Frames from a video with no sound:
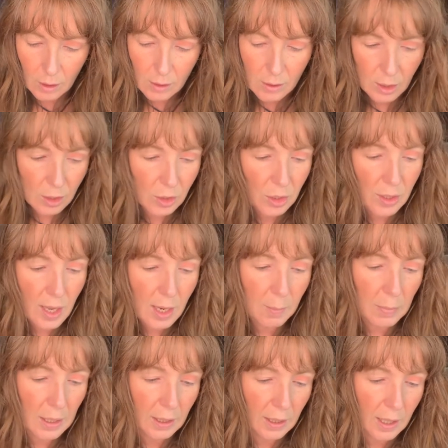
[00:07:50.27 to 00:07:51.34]
So you do get a
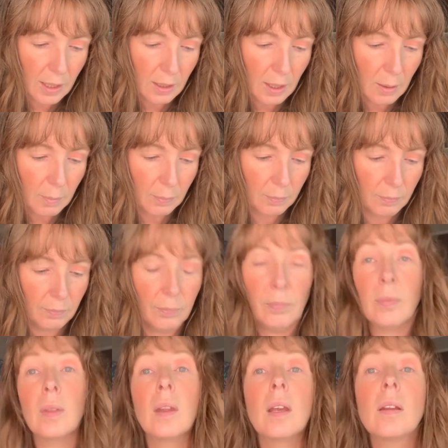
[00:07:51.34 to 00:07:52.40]
bit of kick up
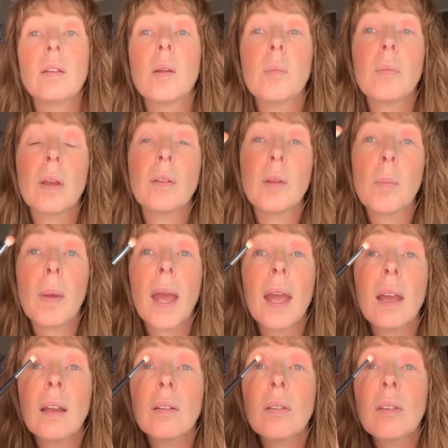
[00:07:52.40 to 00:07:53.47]
in the in the
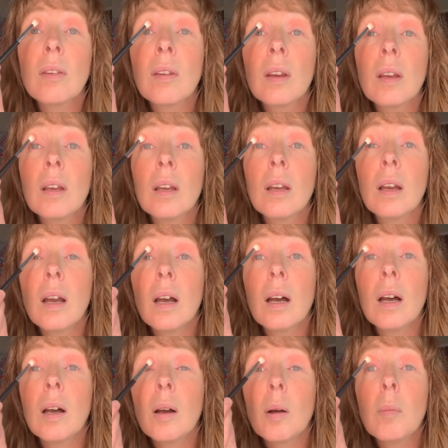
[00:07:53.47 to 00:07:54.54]
pans,
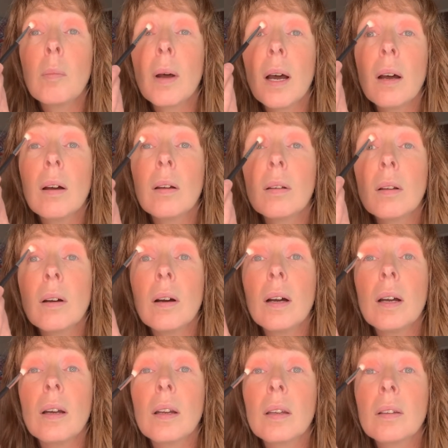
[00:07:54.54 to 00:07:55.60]
um, but
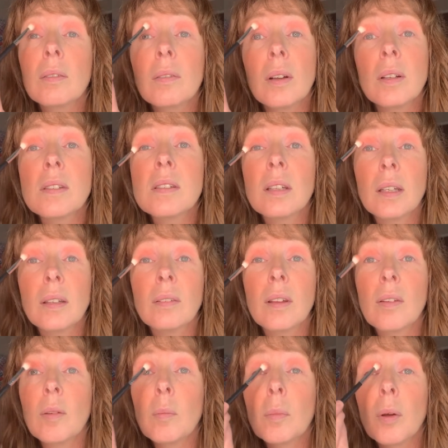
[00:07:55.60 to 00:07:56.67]
I honestly it
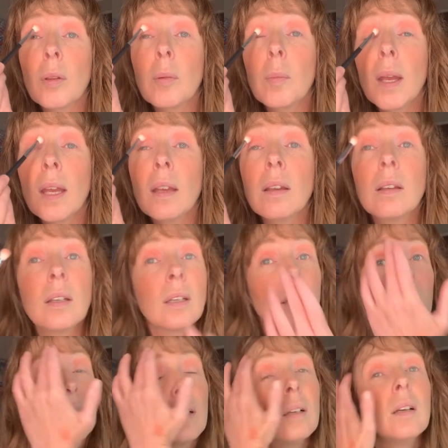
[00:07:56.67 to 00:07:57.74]
doesn't bother me
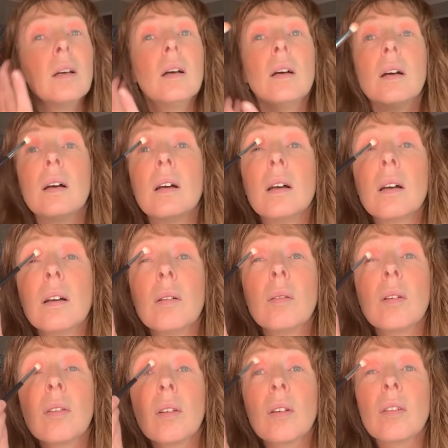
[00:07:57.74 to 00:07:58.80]
uh,
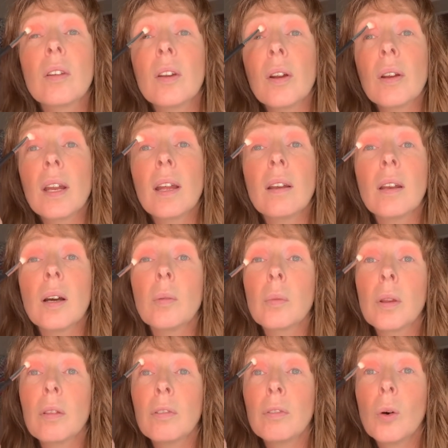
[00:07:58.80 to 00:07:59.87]
as long as I don't end up
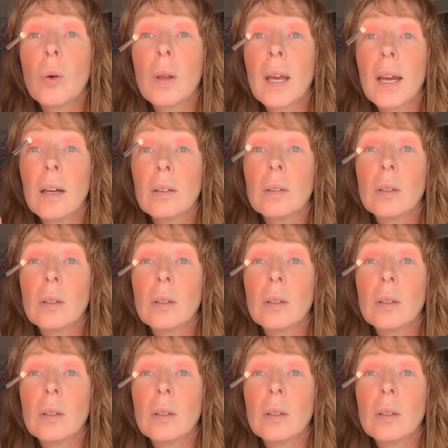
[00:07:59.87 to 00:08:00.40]
with fallout